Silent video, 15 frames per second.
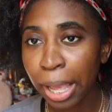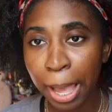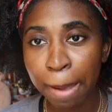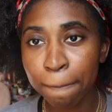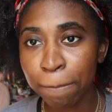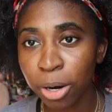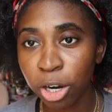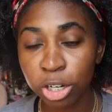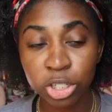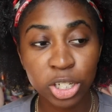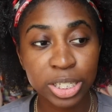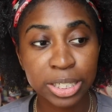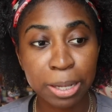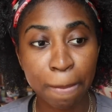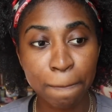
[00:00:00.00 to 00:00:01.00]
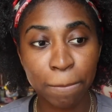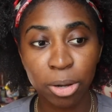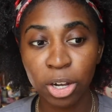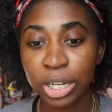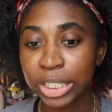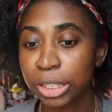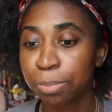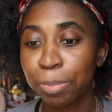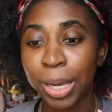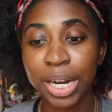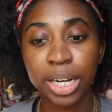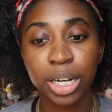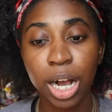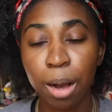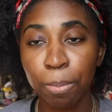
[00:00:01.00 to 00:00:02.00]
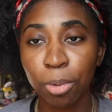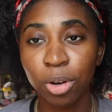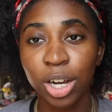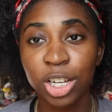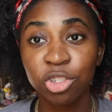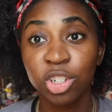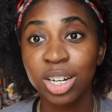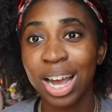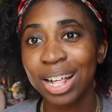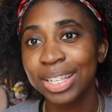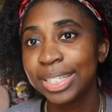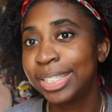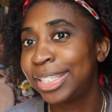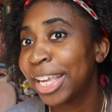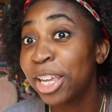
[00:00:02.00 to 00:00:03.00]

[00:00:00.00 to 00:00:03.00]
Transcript: and purchase some books, spend a couple hundred dollars.